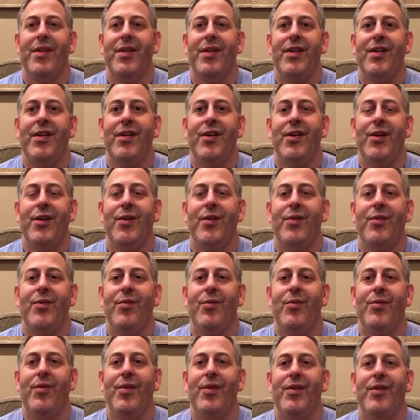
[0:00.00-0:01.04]

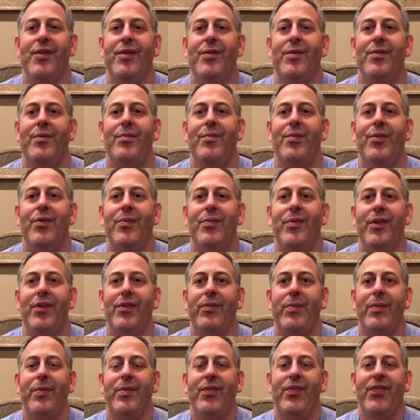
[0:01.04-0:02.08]
when Bill
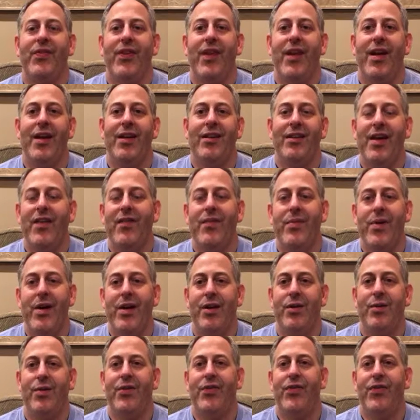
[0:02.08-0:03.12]
Bixby would say, David
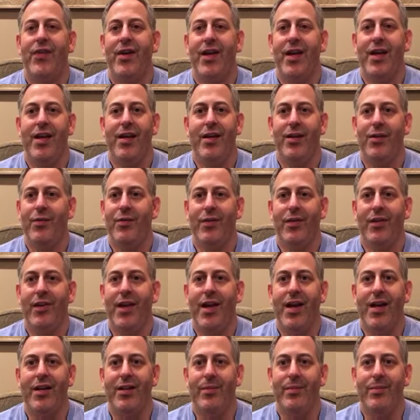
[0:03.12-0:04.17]
Banner would say, you wouldn't
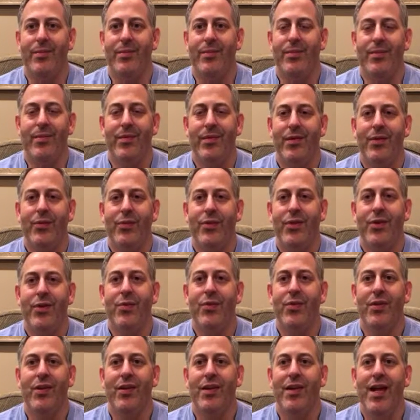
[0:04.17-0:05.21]

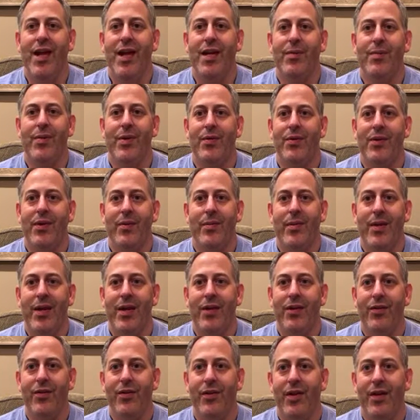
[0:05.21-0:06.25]
like me when I'm
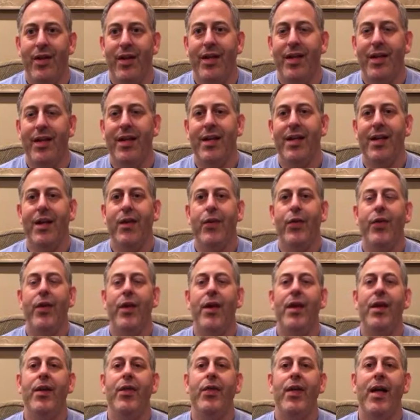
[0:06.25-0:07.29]
angry. And I
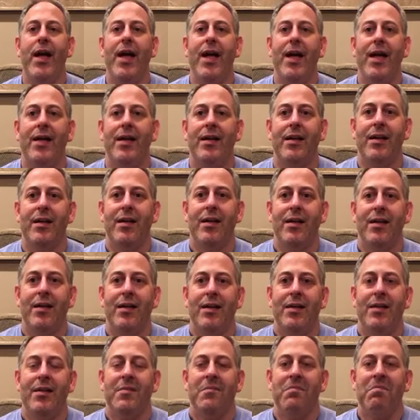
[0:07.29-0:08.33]
think that
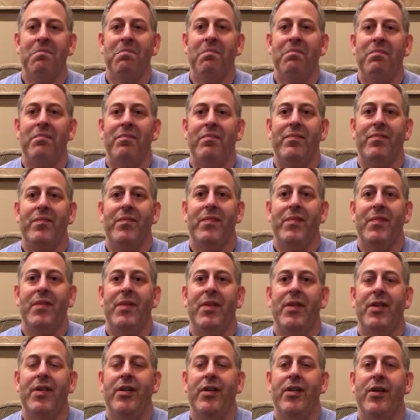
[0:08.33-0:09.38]

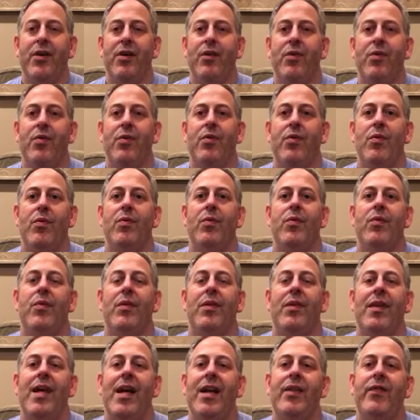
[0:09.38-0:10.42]
a
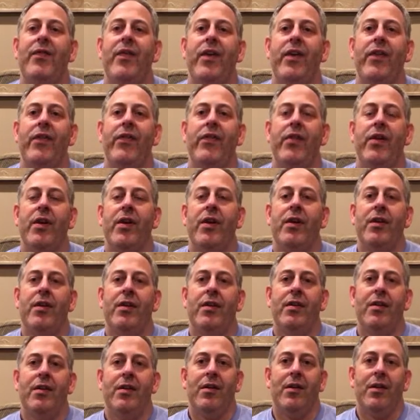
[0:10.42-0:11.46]
lot of us
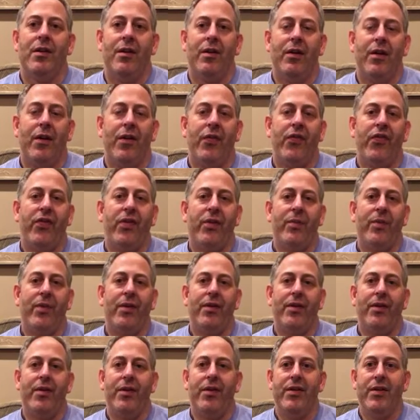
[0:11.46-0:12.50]
are
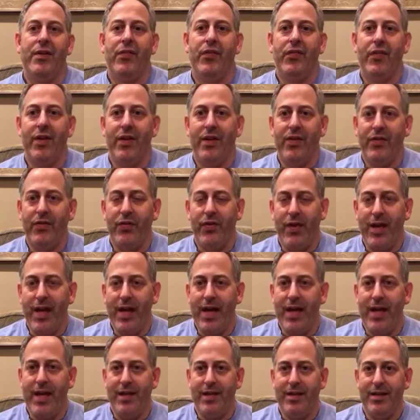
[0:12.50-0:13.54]
similar in the sense
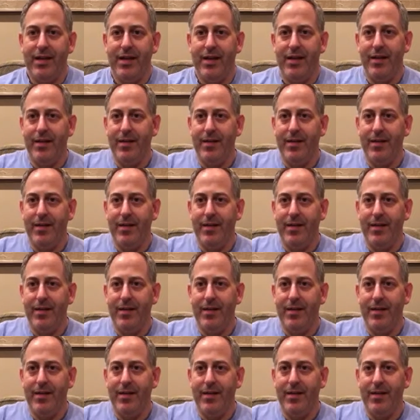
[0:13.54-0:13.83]
that